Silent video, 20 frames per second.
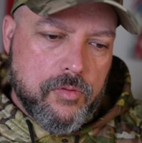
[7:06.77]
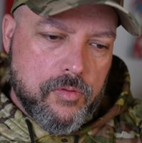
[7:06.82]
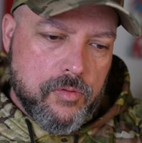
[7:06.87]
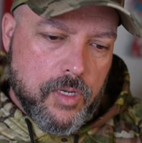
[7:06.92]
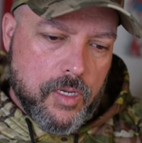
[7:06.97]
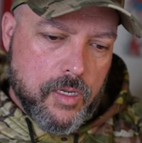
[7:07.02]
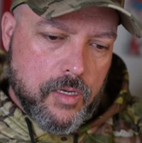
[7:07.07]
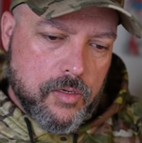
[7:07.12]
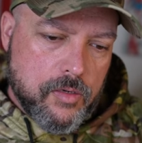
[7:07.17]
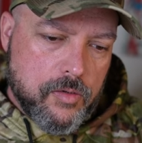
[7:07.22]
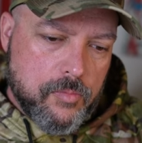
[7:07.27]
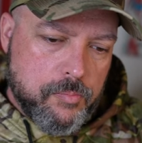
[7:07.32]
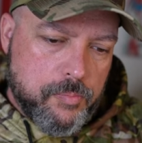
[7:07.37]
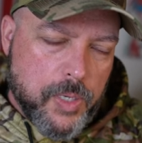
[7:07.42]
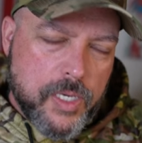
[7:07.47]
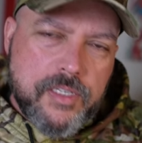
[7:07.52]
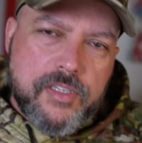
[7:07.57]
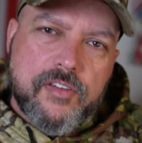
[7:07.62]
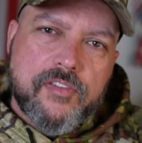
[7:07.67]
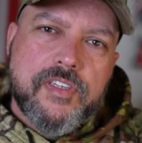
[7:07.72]
a
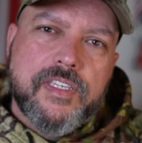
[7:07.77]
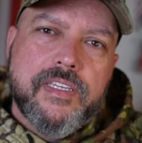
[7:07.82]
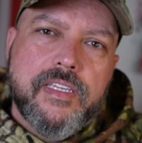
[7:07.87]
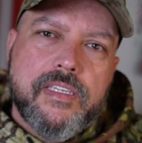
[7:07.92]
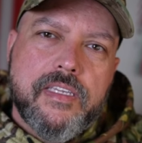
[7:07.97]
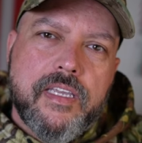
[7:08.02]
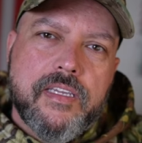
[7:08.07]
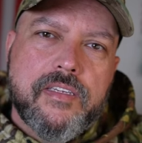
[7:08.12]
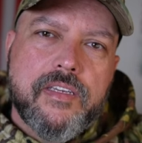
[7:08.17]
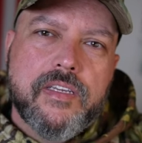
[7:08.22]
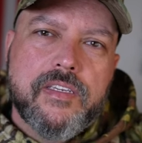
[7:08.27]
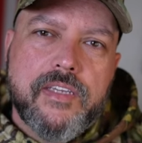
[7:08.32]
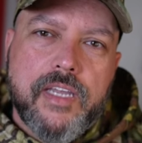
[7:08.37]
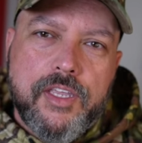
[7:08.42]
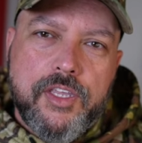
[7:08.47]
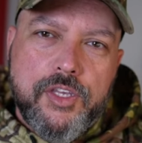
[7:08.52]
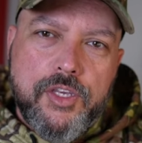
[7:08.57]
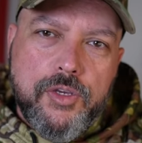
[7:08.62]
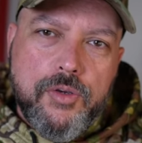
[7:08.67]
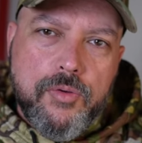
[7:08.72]
bunch of statistics that
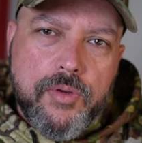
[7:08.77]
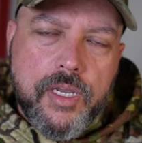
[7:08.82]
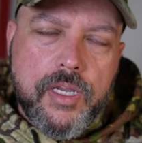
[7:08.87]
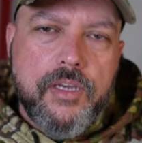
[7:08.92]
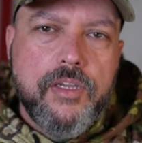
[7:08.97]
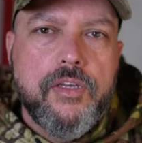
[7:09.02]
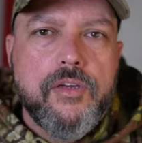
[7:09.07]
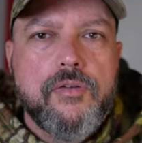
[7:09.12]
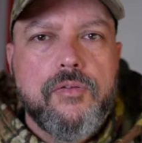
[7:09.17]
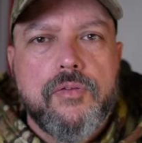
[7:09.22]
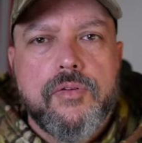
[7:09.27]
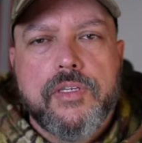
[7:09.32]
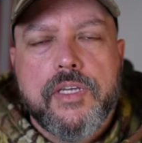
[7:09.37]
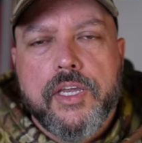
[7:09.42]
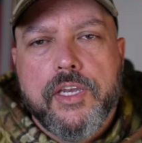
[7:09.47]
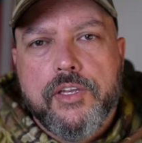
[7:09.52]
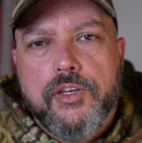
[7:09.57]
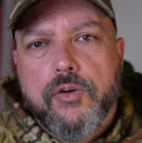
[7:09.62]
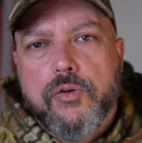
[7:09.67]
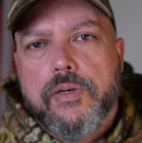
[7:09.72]
you can use
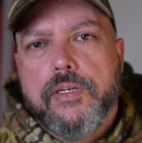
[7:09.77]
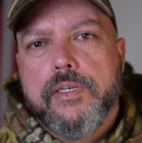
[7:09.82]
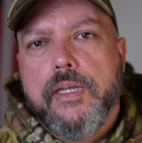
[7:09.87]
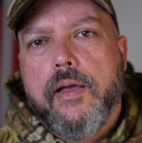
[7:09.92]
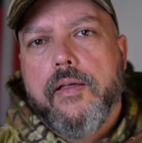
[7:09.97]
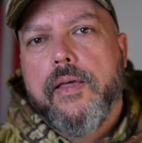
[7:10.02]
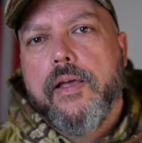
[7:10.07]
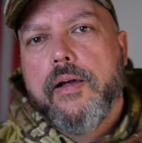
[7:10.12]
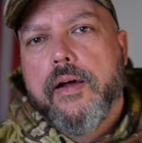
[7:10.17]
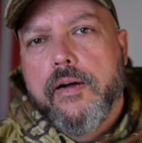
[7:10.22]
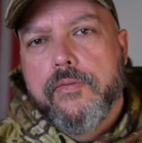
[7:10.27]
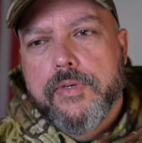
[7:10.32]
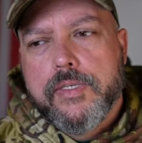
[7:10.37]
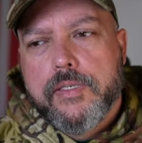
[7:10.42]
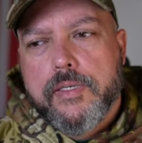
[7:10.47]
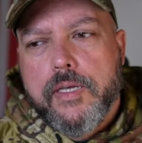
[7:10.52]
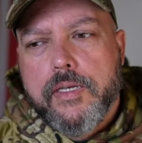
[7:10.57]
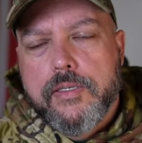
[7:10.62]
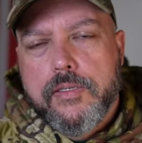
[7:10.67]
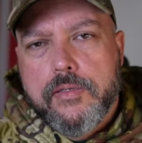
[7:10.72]
in your daily
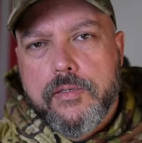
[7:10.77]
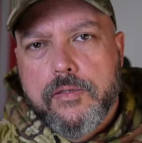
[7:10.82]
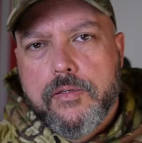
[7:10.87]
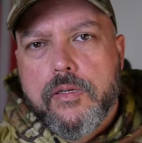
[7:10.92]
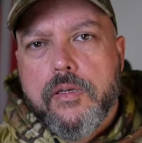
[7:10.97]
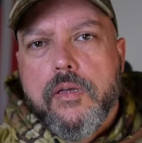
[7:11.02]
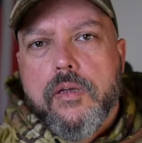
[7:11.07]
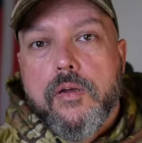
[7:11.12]
conversations,